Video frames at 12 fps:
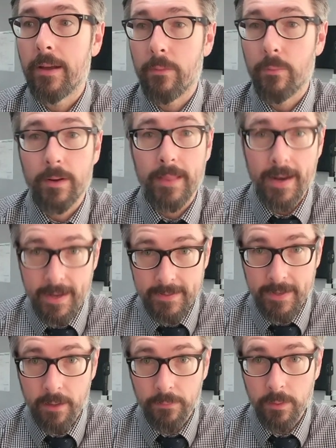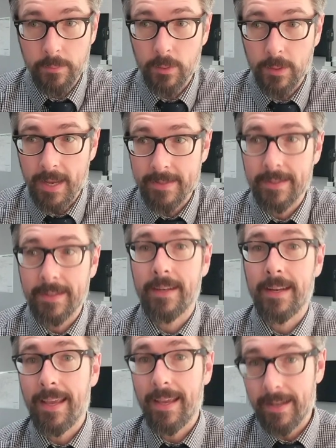where that has the alpha-lipoic acid in
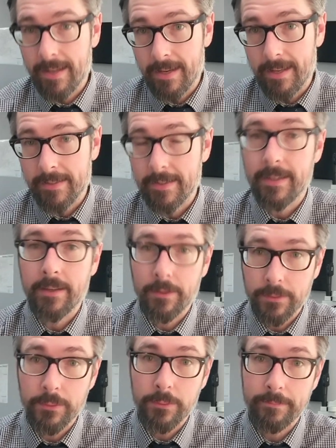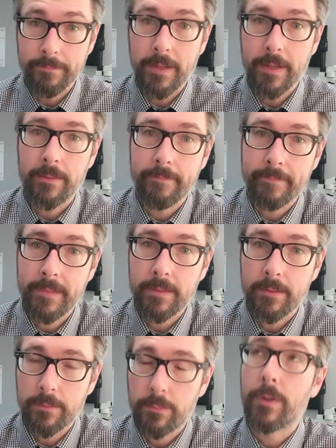it, and NAC also,
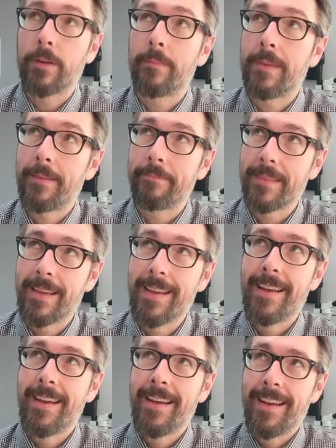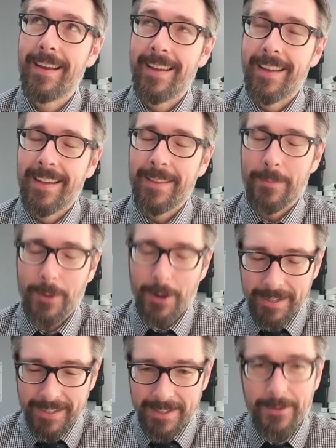and the
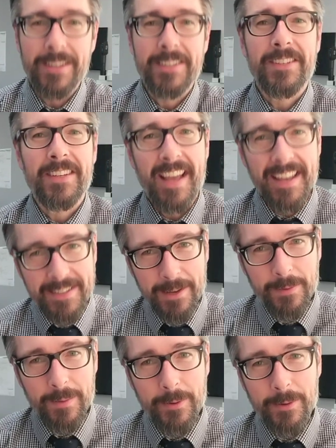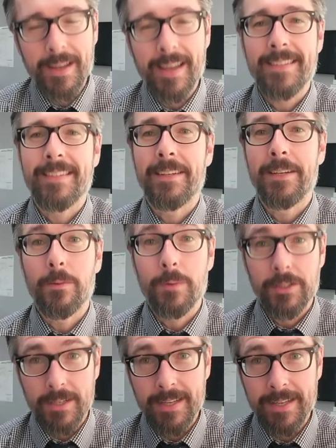product in question has alpha-lipoic acid in it,
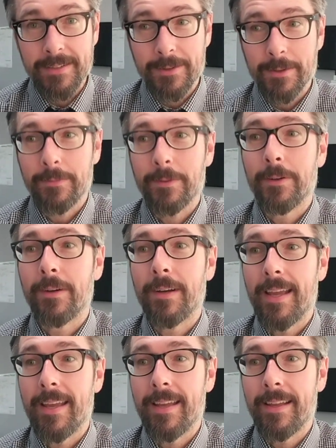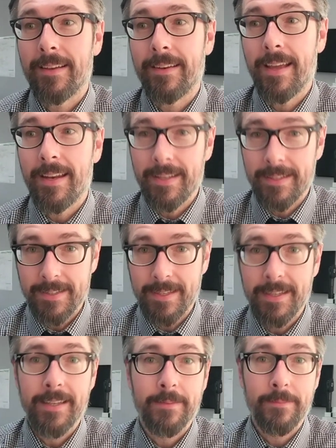which contains sulfur, and
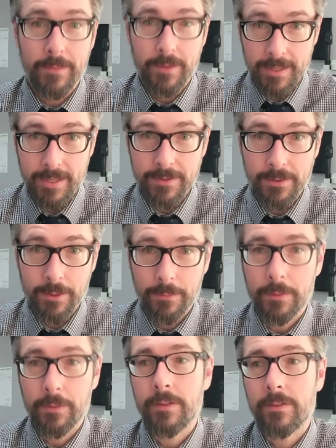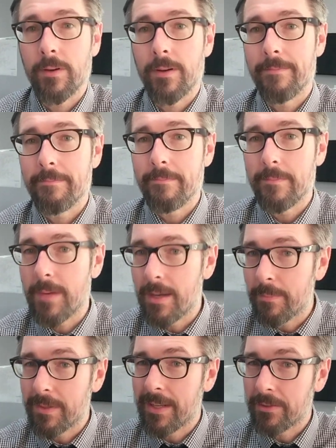NAC contain sulfur, so it
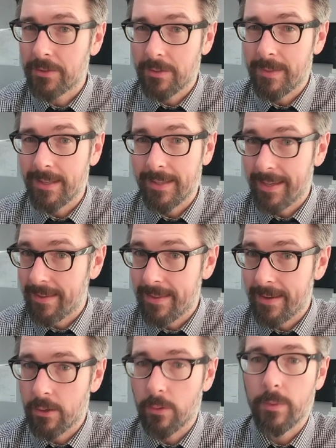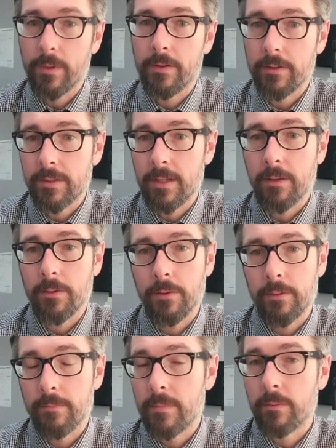might potentially be a link there where there's
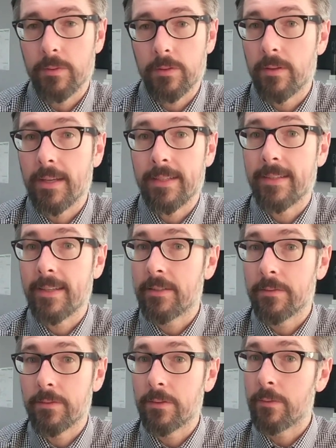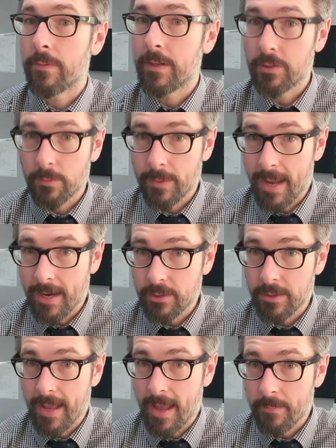either just excessive sulfation
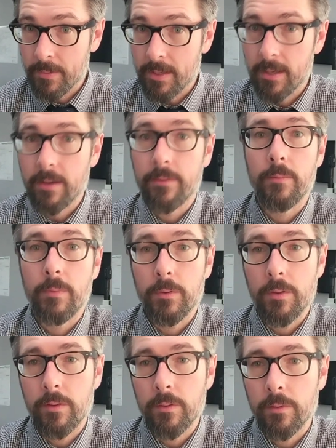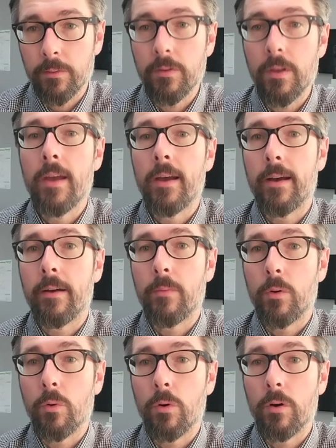reaction happening from both of those,
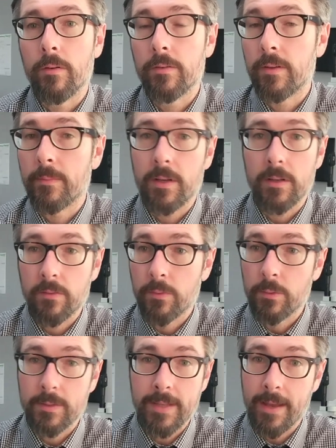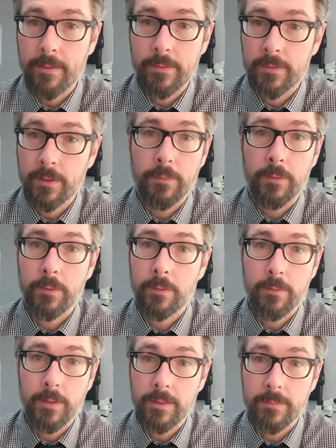or sometimes folks have
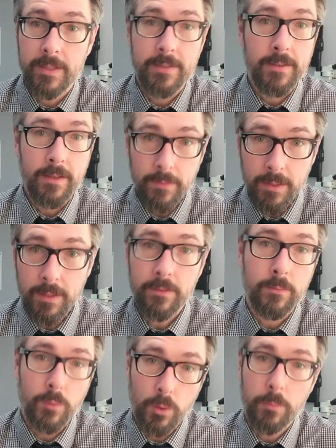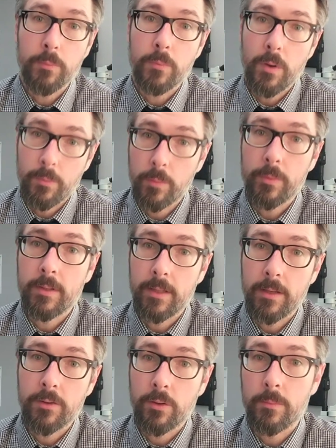sulfur sensitivities, or more appropriately
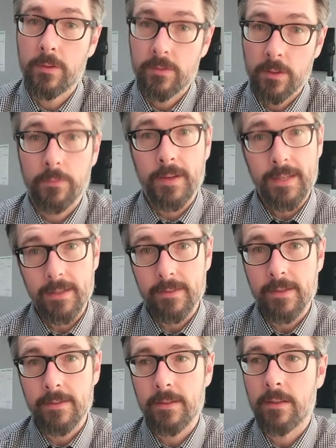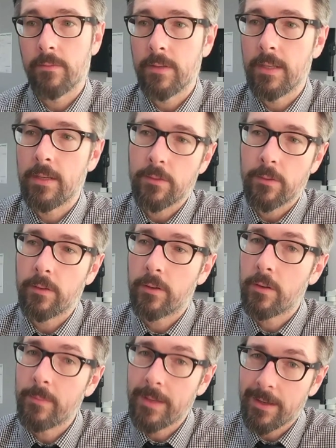termed sulfite sensitivities, so there
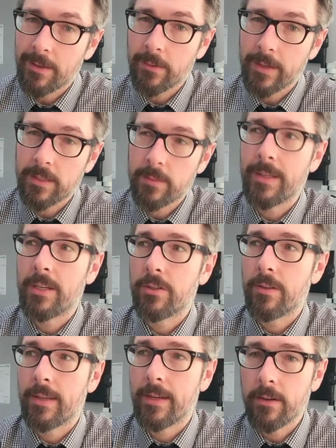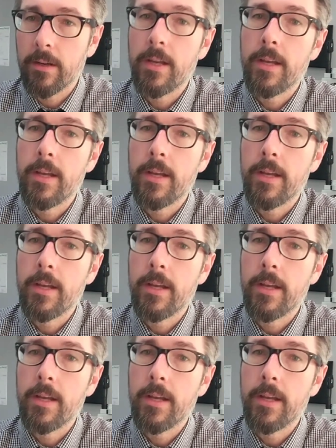could be another explanation there.